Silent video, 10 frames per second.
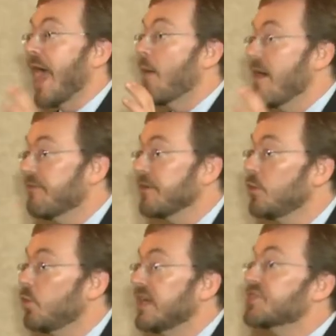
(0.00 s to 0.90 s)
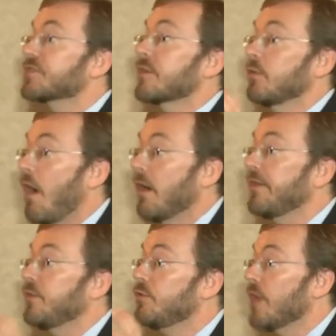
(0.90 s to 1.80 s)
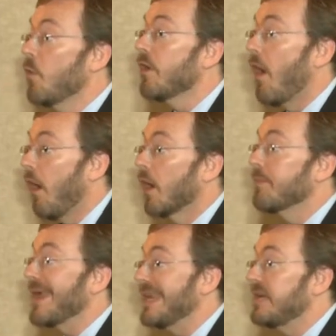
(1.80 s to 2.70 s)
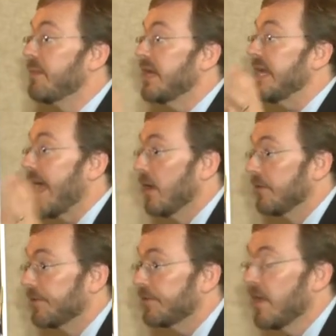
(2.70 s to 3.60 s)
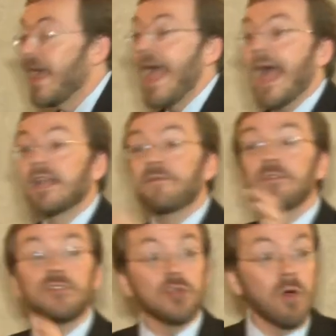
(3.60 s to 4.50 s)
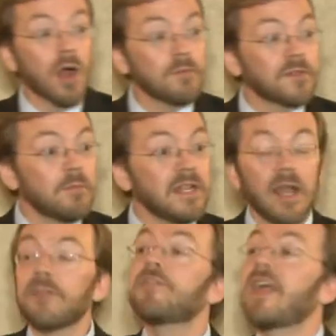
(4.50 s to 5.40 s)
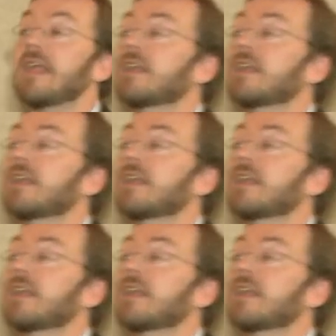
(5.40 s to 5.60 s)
however you wish so long as you don't harm anybody else. And if you do harm somebody else, they